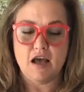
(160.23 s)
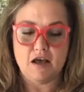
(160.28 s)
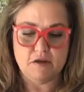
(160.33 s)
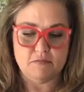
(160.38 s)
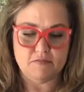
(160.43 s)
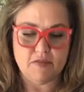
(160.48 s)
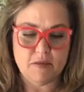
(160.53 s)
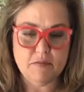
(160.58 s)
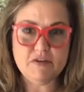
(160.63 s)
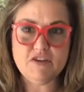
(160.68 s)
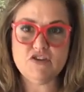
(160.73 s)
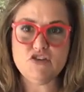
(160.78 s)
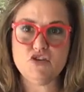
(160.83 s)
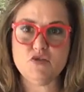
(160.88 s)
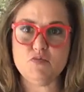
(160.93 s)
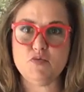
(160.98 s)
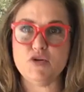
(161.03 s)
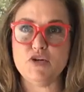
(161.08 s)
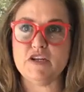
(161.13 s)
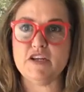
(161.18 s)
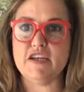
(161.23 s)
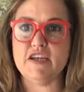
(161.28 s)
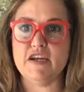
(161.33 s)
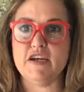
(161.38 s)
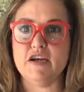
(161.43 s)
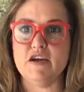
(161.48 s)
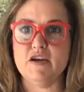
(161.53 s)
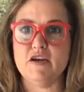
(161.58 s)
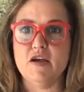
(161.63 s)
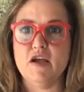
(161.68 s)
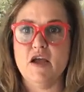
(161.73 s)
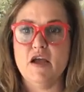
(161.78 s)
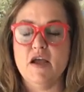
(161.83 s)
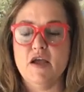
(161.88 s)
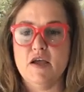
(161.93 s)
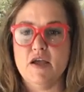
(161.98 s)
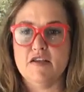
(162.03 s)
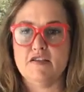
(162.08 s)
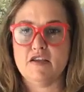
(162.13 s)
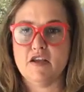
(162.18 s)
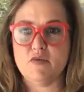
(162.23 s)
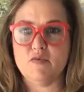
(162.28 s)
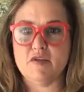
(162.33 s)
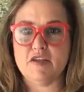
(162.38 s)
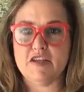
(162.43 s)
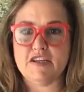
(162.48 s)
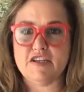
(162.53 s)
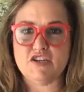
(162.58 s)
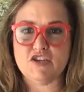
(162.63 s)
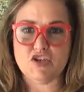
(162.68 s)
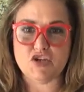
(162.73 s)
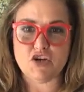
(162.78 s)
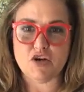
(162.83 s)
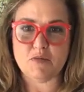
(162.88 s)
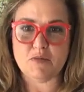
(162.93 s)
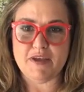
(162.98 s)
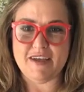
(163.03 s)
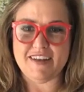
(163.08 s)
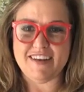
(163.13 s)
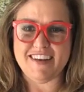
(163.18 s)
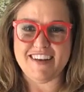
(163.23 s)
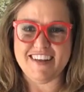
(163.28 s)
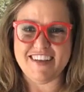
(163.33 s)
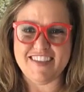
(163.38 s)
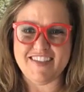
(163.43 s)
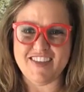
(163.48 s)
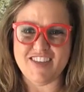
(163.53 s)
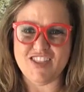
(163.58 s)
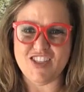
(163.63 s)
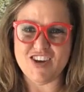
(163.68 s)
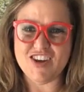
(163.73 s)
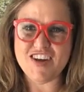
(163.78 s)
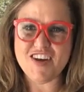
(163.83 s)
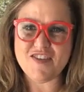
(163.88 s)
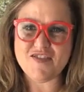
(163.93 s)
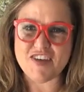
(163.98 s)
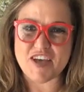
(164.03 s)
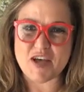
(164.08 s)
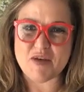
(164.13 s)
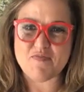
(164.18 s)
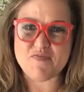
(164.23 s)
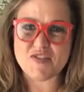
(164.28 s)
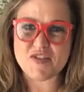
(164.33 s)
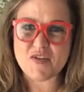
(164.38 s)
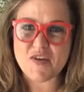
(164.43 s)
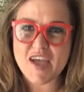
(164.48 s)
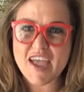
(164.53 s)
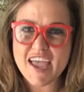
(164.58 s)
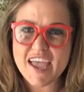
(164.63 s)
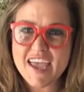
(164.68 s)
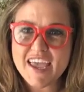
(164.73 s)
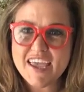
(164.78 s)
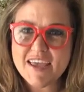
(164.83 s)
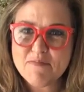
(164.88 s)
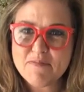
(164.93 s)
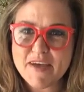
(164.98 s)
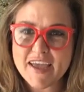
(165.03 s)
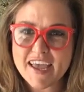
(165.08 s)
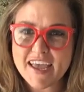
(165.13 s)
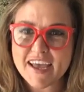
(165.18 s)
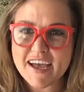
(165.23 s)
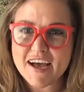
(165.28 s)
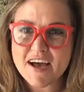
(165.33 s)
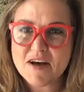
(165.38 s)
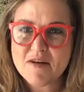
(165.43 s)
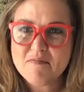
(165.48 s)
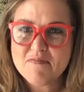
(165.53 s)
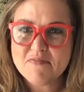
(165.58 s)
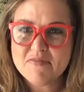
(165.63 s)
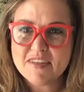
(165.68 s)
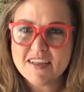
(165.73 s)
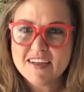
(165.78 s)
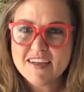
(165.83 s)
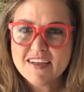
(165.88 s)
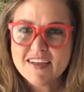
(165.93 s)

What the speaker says: images you put in here is going to really determine the look of it. So, hey, Pam.